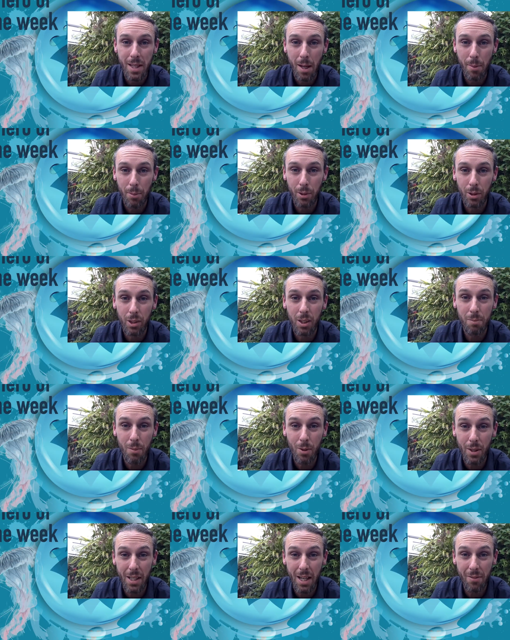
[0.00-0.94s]
Heppel. Good
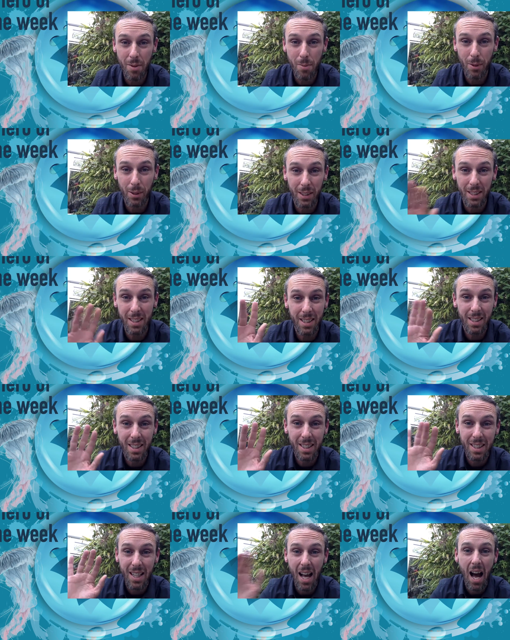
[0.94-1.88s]
morning, everybody.
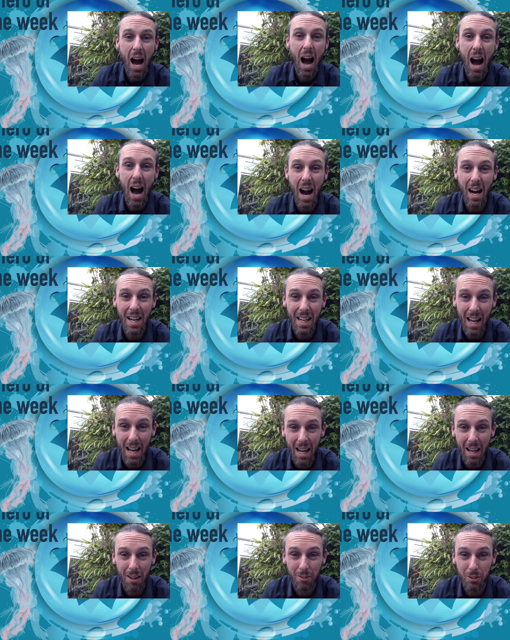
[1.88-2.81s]
I
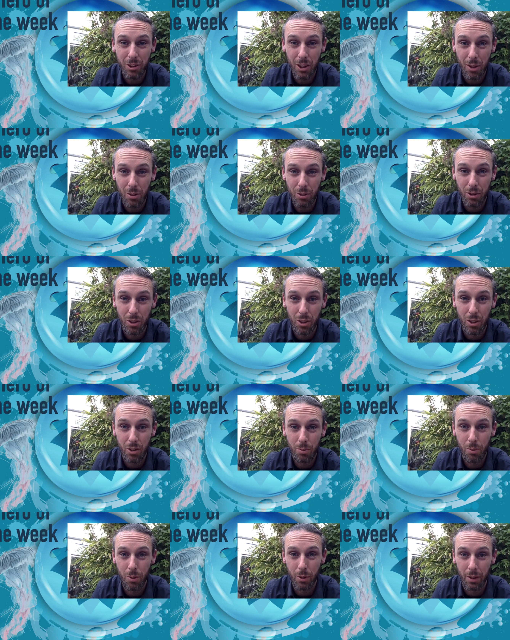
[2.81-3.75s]
have chosen
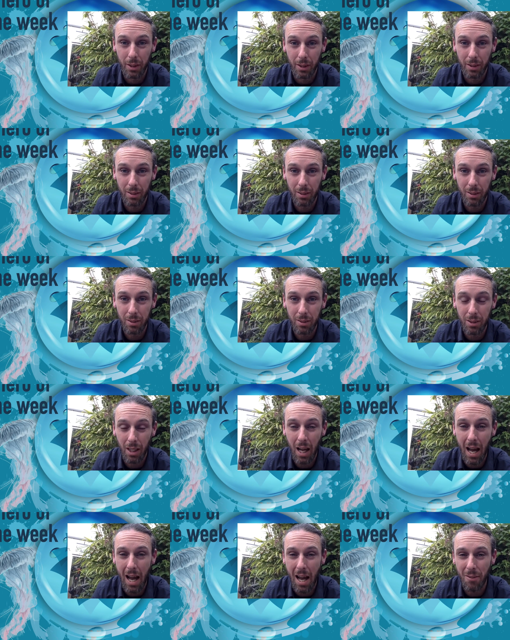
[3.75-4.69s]
this morning to
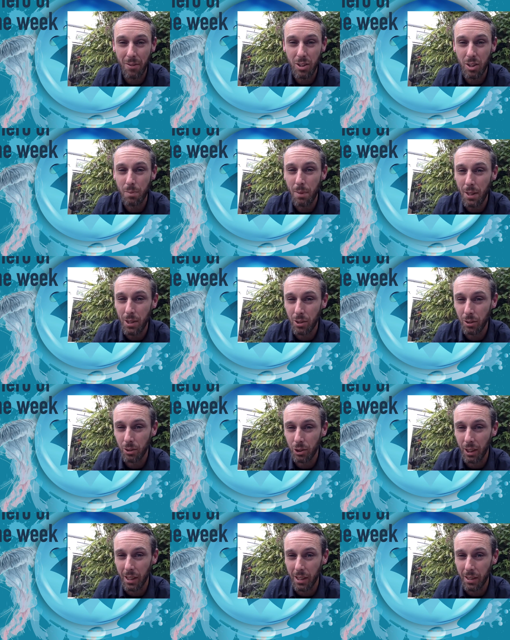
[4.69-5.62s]
have a special
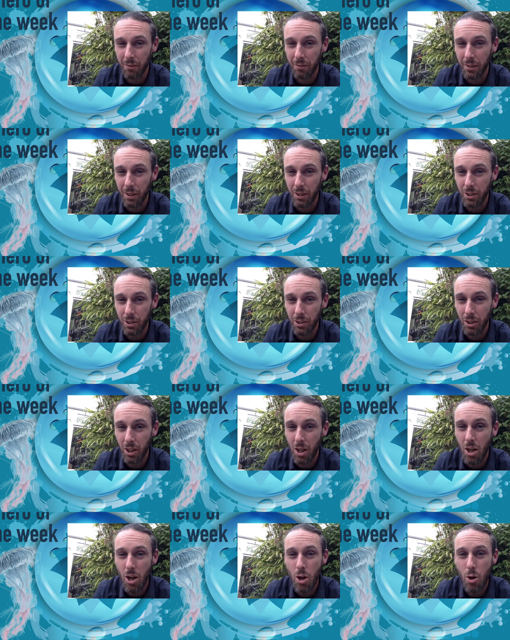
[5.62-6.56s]
jellyfish
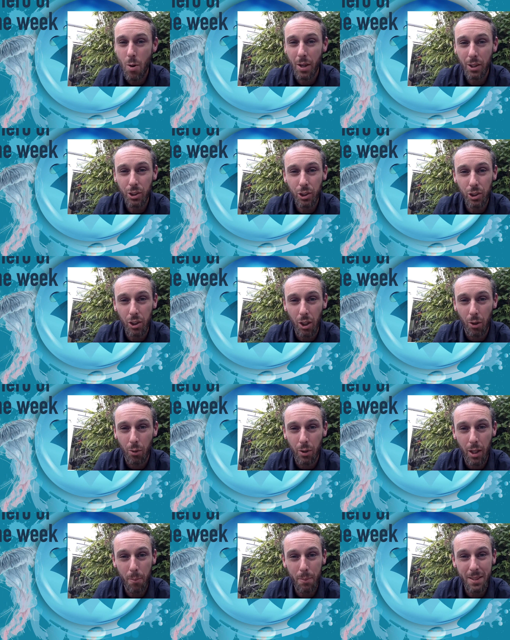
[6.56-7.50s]
who has
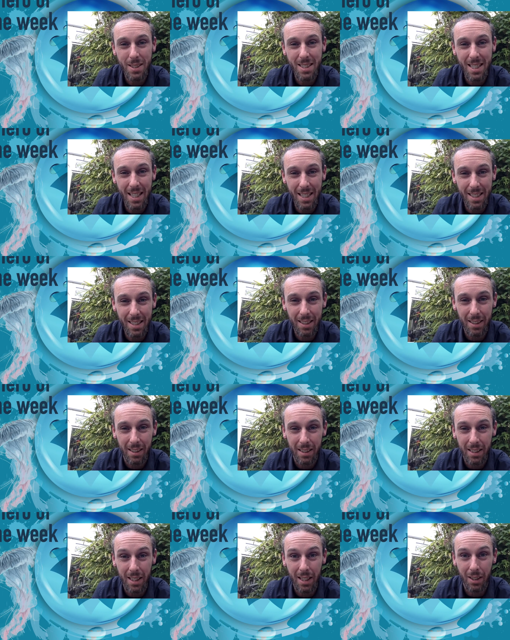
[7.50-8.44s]
shown a
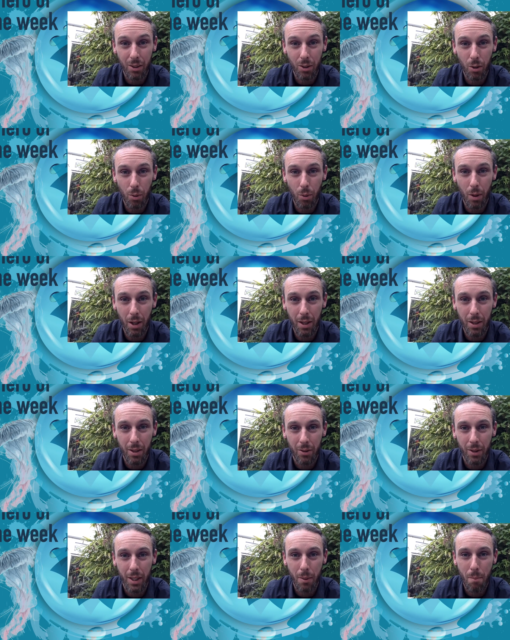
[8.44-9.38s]
particularly
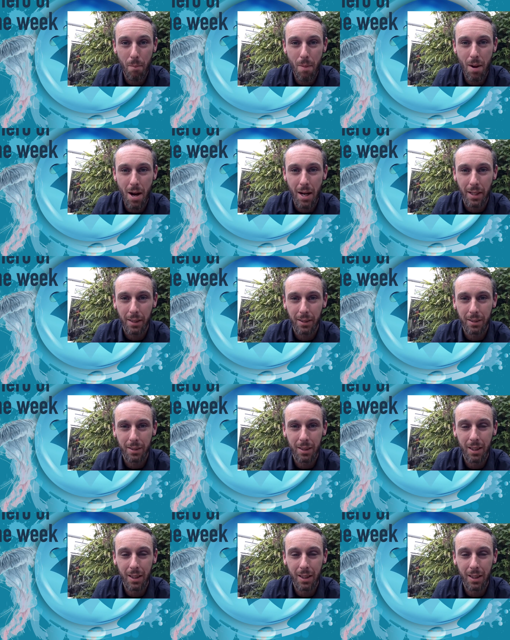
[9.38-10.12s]
inquiring mind